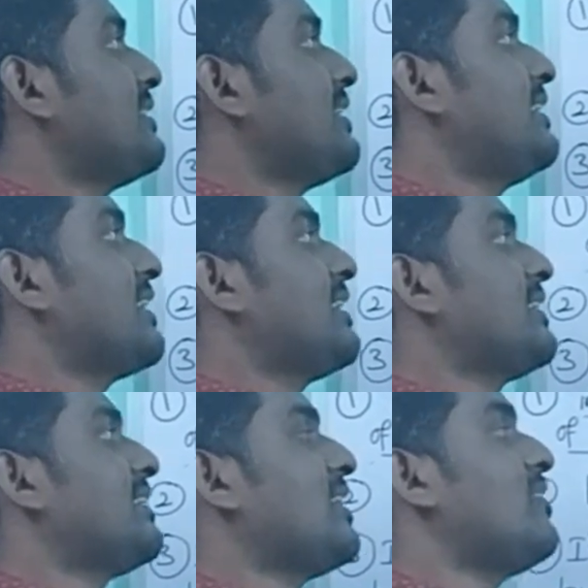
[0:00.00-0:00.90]
is the
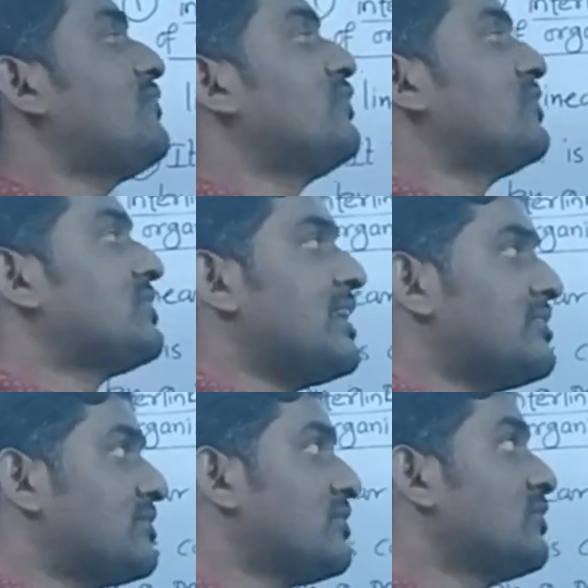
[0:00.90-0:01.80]
interlinking of food
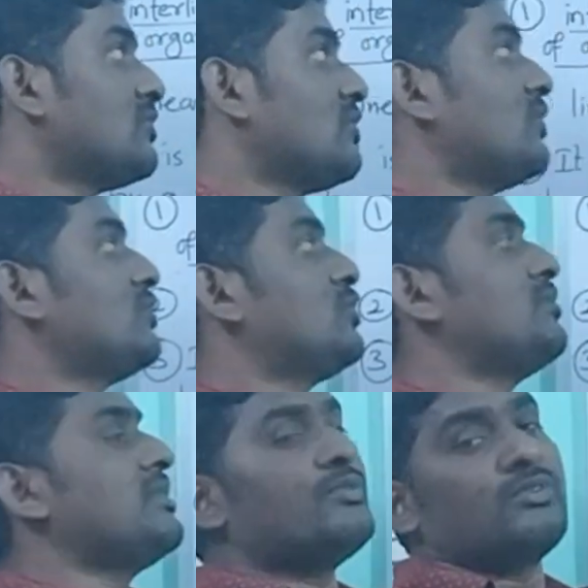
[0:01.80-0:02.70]
chains. So
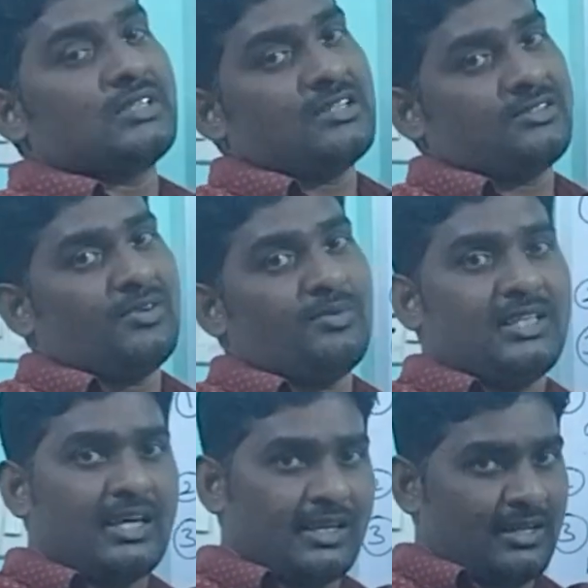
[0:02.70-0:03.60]
many food chains will
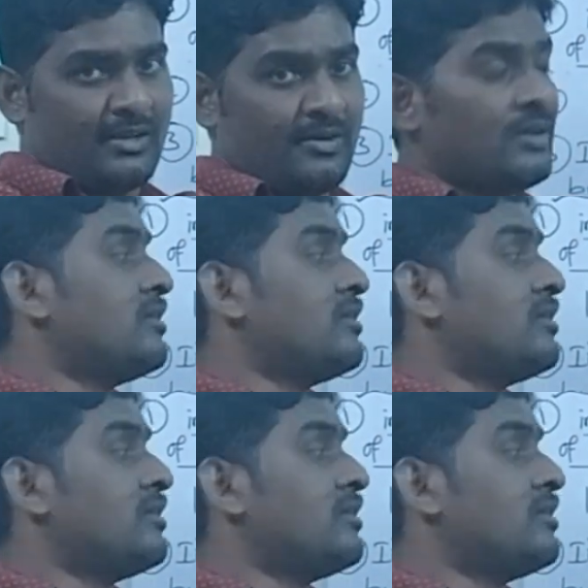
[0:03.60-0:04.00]
be there here.